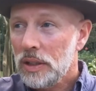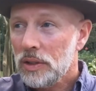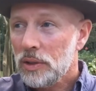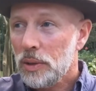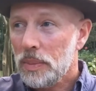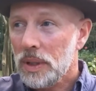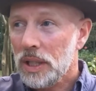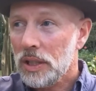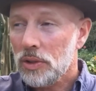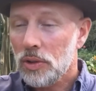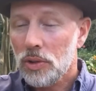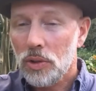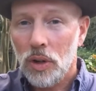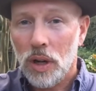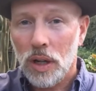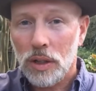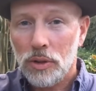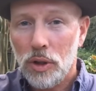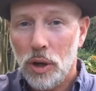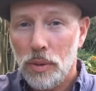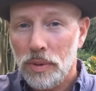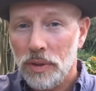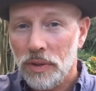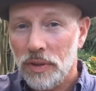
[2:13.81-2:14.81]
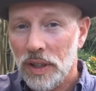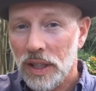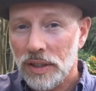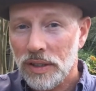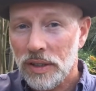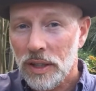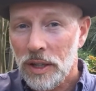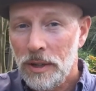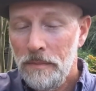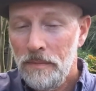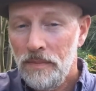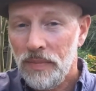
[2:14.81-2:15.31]
to be a true
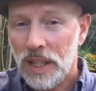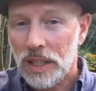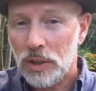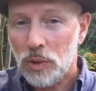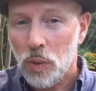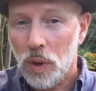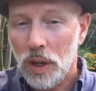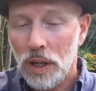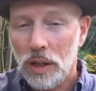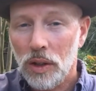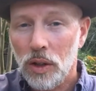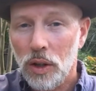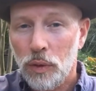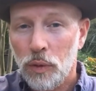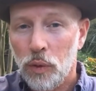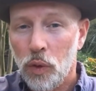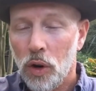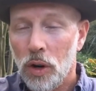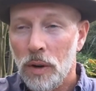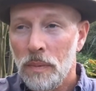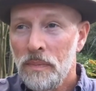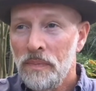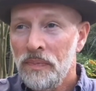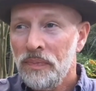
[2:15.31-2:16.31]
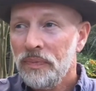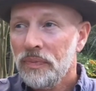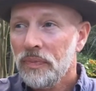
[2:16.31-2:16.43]
Oktoberfest. That's what I look for.